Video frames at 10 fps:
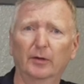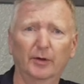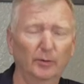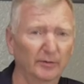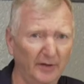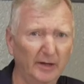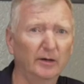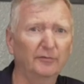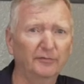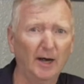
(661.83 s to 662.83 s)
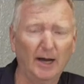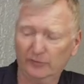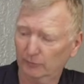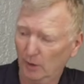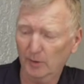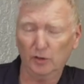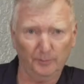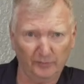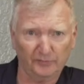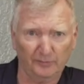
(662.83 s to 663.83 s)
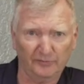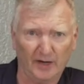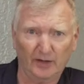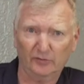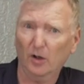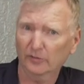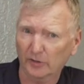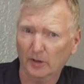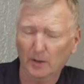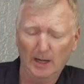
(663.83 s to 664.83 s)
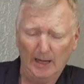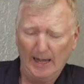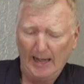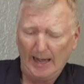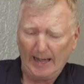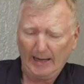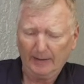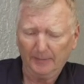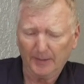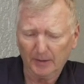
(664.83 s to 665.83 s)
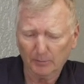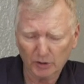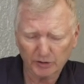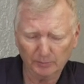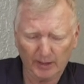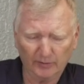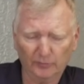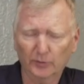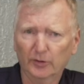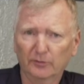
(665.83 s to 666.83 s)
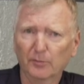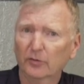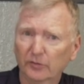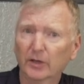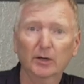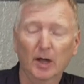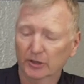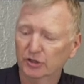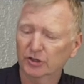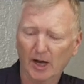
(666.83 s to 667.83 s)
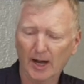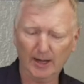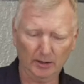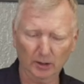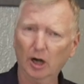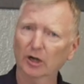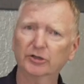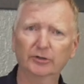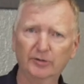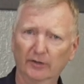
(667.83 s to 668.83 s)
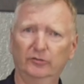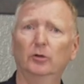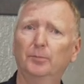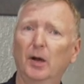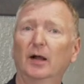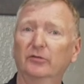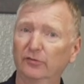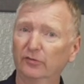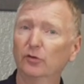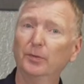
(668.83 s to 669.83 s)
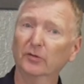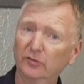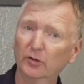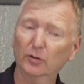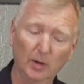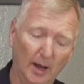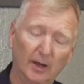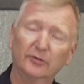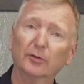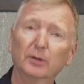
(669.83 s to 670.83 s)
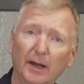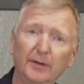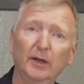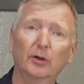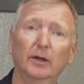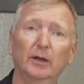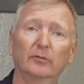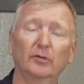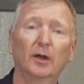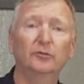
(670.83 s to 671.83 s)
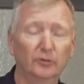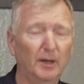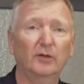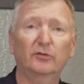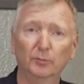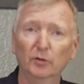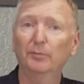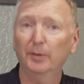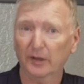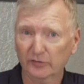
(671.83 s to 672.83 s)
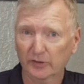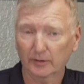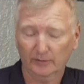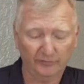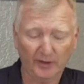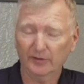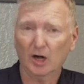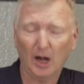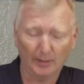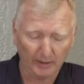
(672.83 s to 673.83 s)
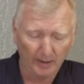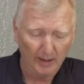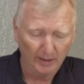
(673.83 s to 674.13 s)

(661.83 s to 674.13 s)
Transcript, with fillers: You know, they were invented in France. Robot Coupe is from France also. And the immersion blenders were used mostly in giant, large industrial pots of soup and stew to blend the ingredients to make smooth bisque. It was very common.